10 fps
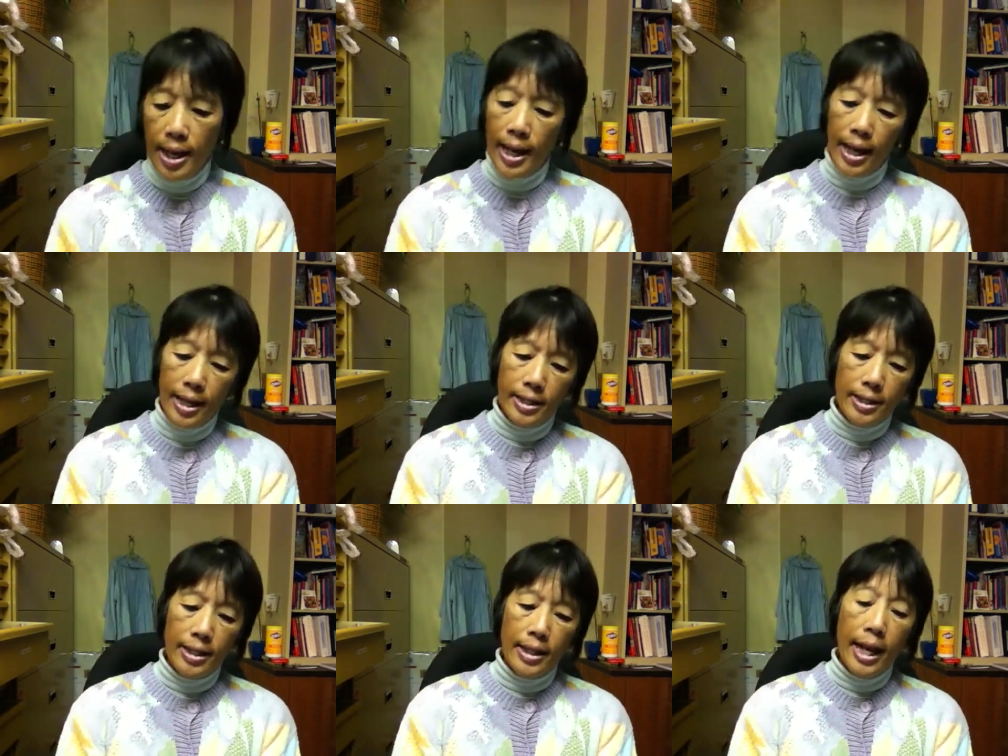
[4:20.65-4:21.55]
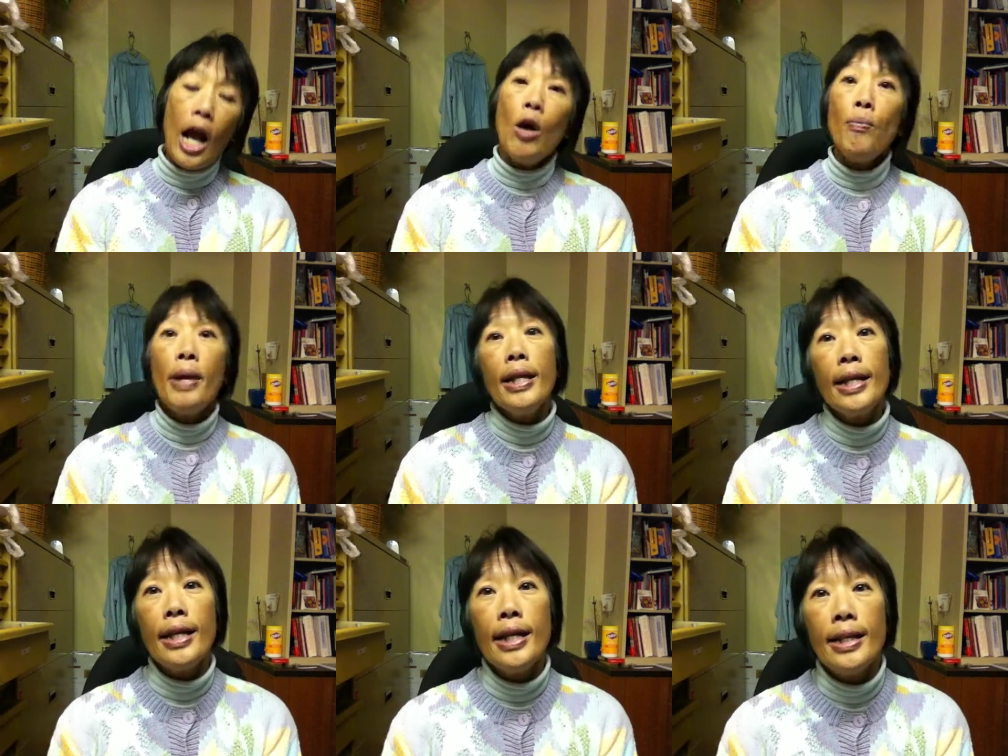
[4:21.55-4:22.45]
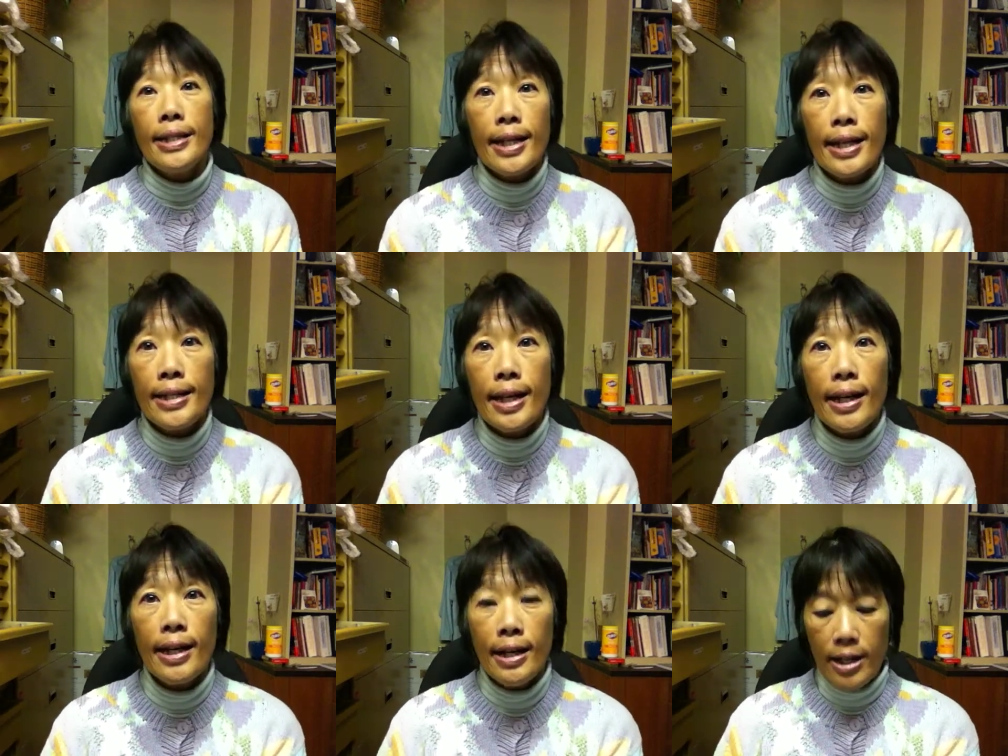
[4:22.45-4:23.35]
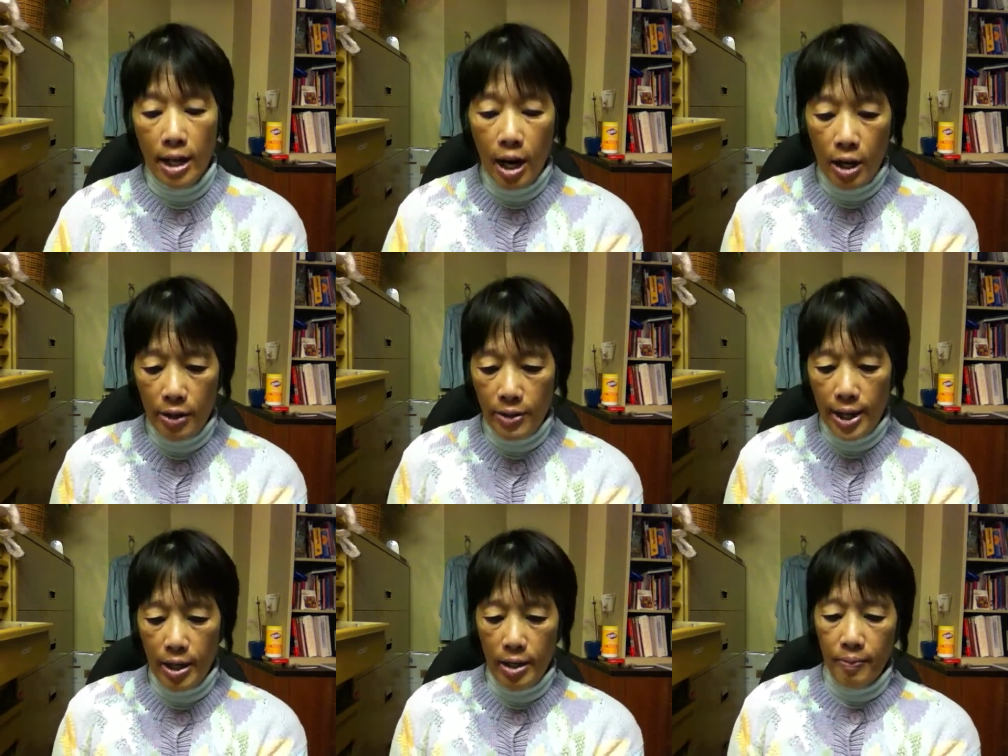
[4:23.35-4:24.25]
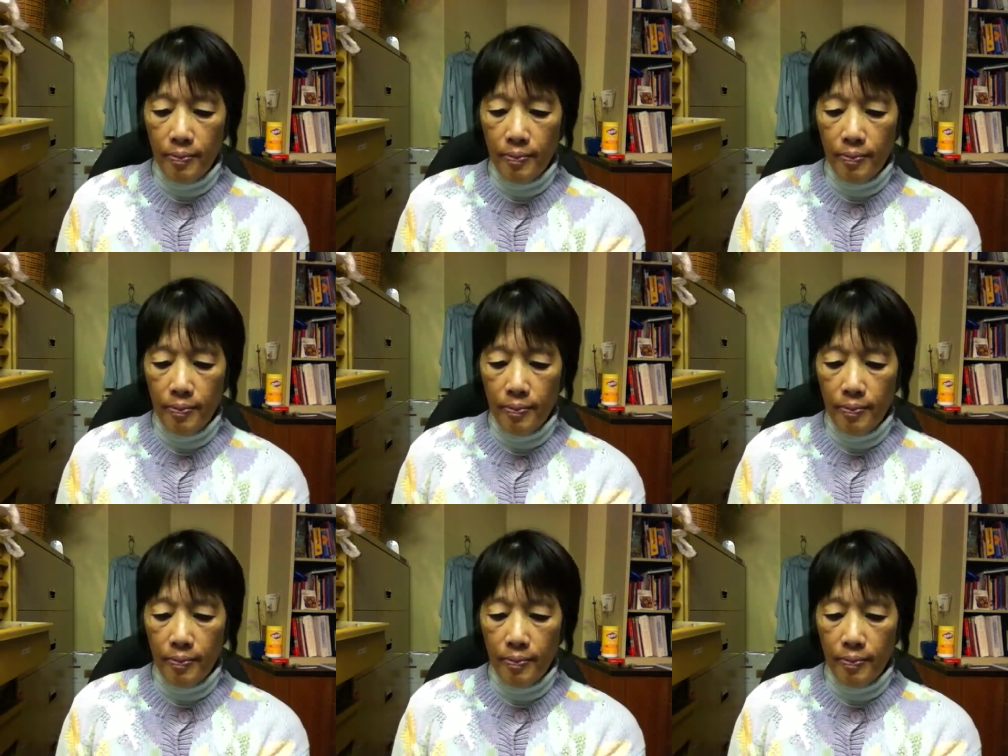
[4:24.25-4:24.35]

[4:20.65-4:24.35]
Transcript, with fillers: and how many da da da are there.